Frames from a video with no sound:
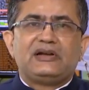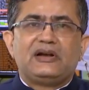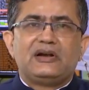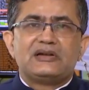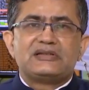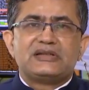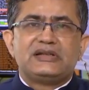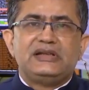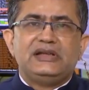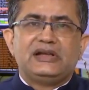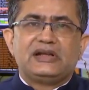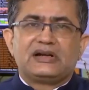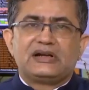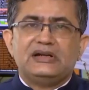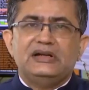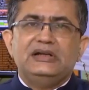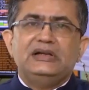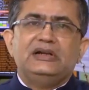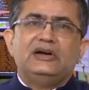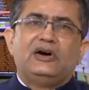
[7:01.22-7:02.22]
billion a year.
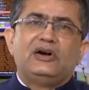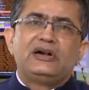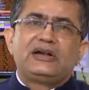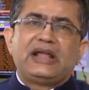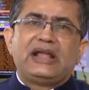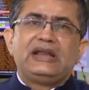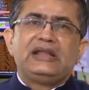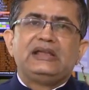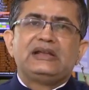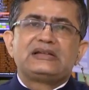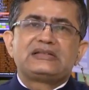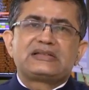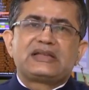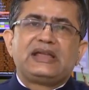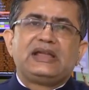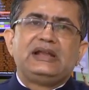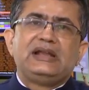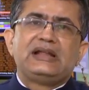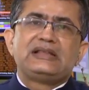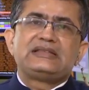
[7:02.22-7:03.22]
On 10-year
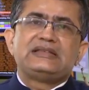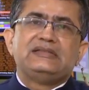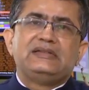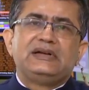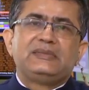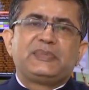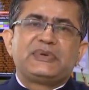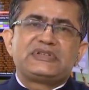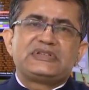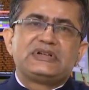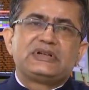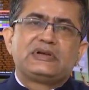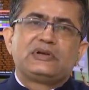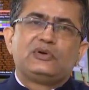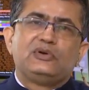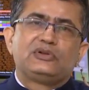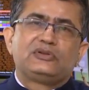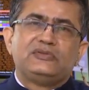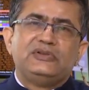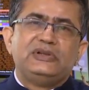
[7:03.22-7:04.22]
scale, at 7%
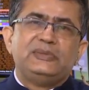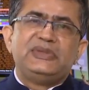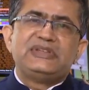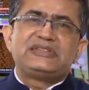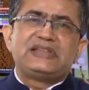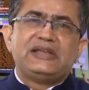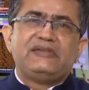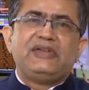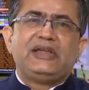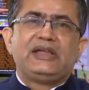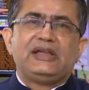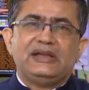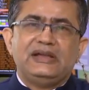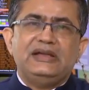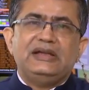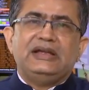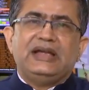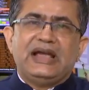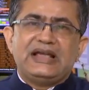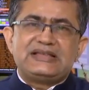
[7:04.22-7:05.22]
growth, we'll be
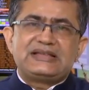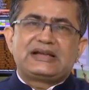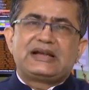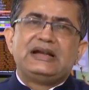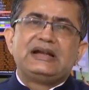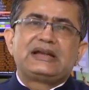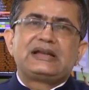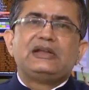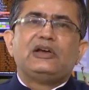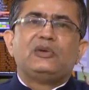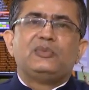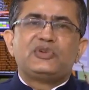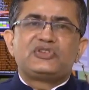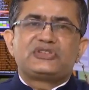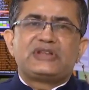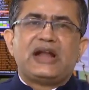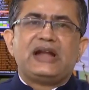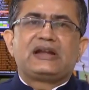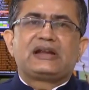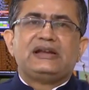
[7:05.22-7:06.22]
saving as a country
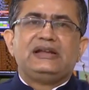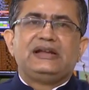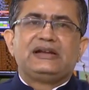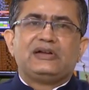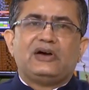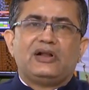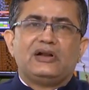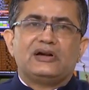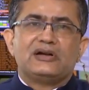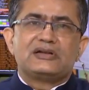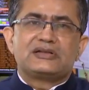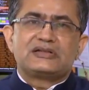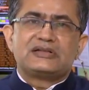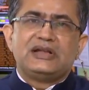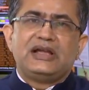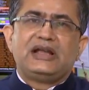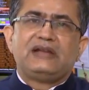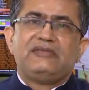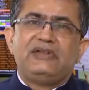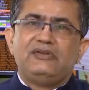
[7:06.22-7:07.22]
almost $10 trillion.
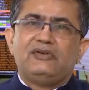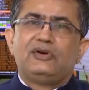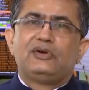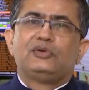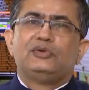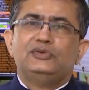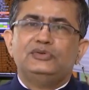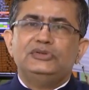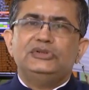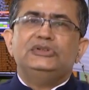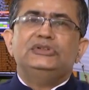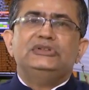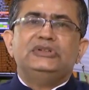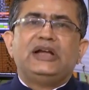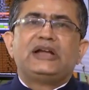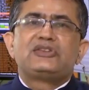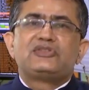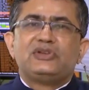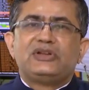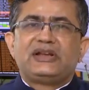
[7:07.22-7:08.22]
And we want to
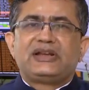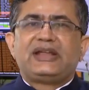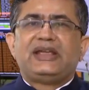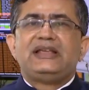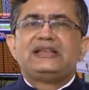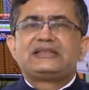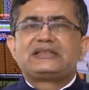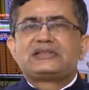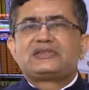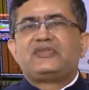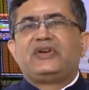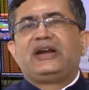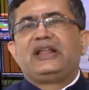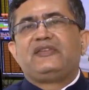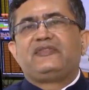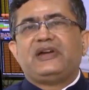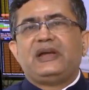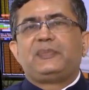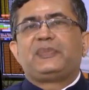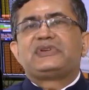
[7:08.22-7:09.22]
actually raise
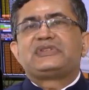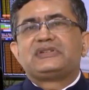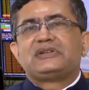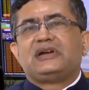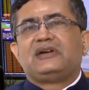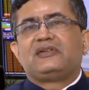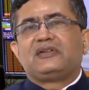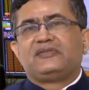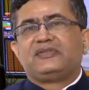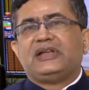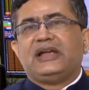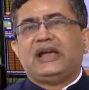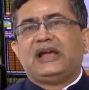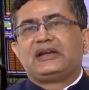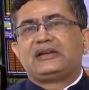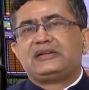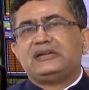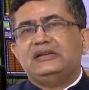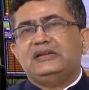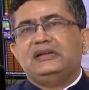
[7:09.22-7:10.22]
25% out of
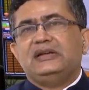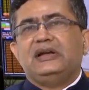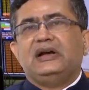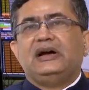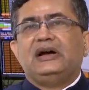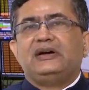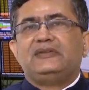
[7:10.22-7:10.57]
that